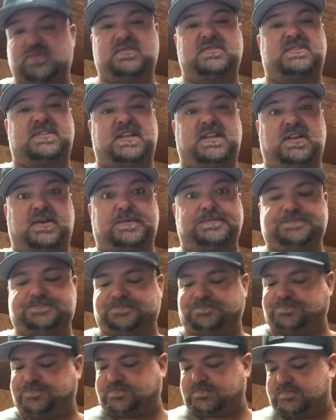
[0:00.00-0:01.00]
We'll see though.
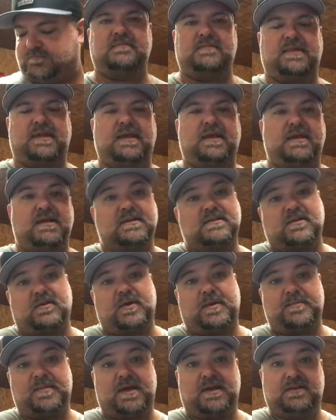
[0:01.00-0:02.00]
So
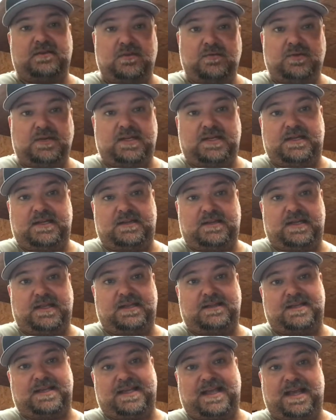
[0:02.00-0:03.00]
I'm not doing
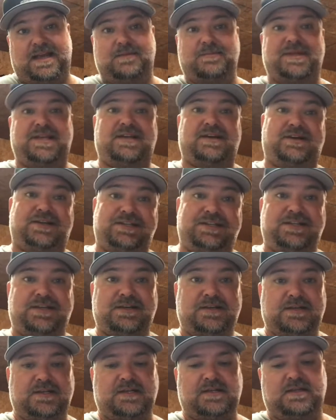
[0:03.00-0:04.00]
anything that can't be
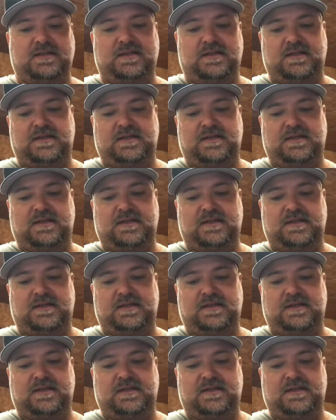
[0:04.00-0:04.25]
undone.